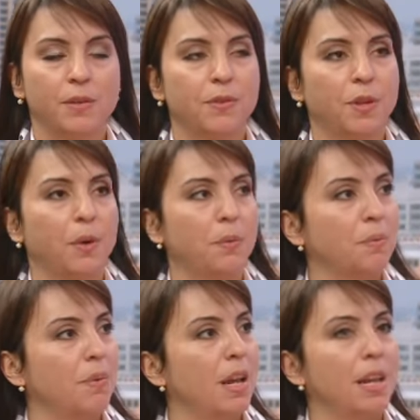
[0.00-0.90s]
So
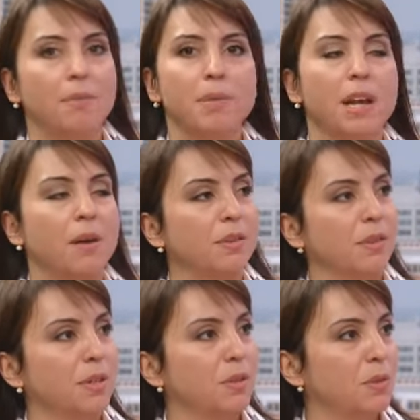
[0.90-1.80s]
let me now
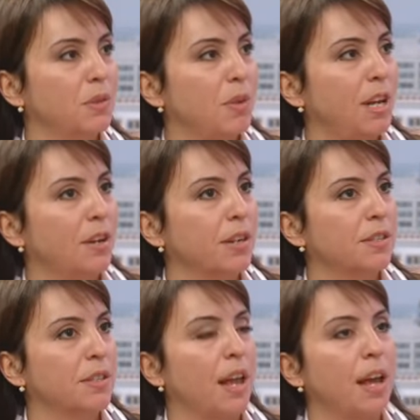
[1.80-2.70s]
turn to the
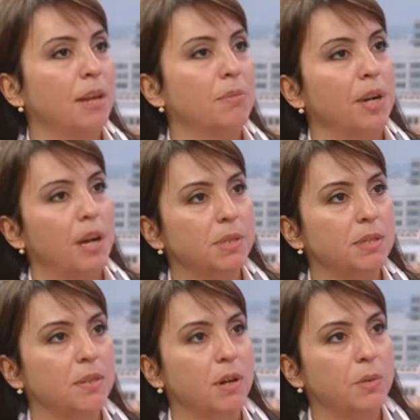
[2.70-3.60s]
speakers, and perhaps
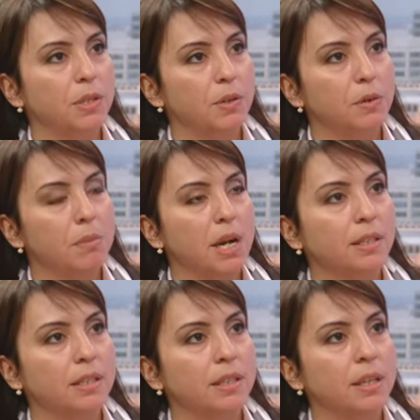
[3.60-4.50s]
start with you,
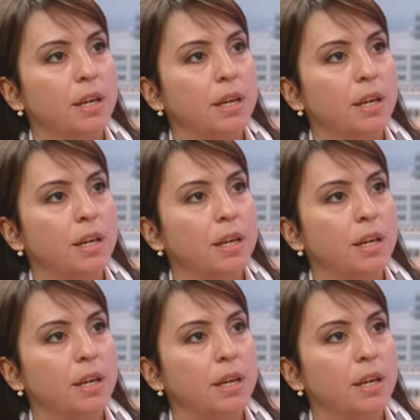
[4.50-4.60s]
Matt.